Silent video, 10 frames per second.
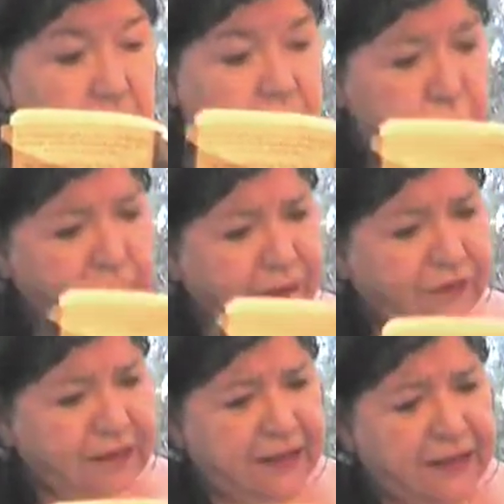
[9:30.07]
You
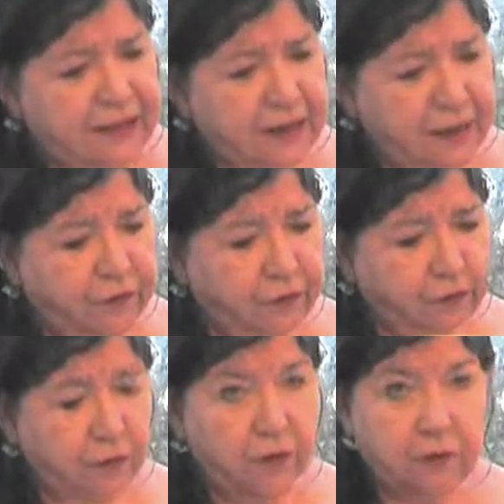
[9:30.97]
haven't eaten it, have
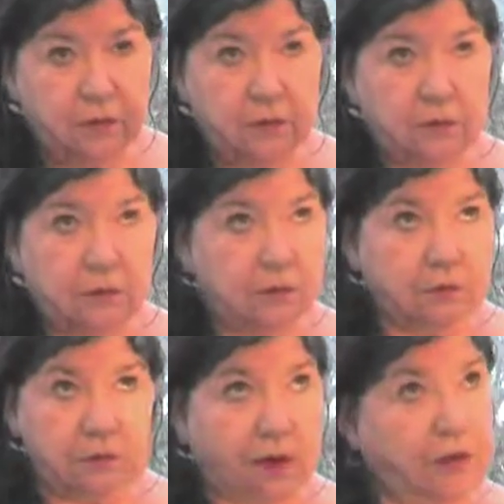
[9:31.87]
you?
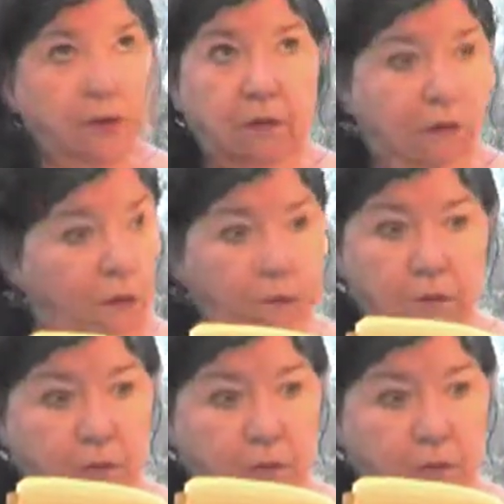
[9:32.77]
I don't know.